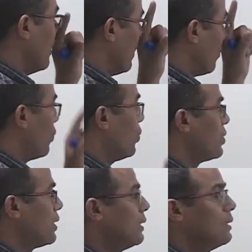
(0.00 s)
The
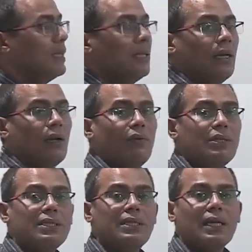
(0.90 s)
forces
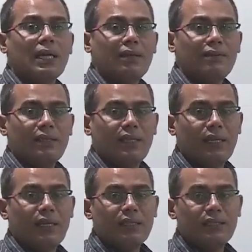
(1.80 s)
which derive their
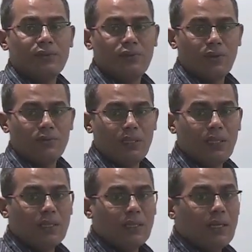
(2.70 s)
energy from the
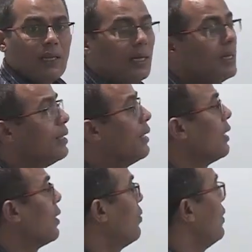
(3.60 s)

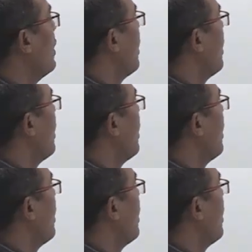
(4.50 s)
interior of the